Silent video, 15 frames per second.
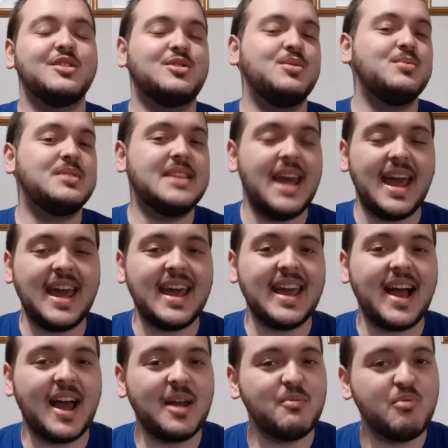
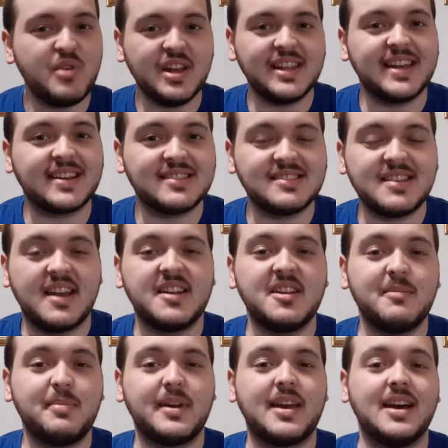Today I am really
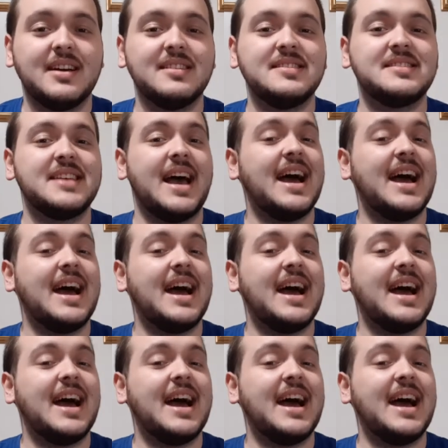excited because,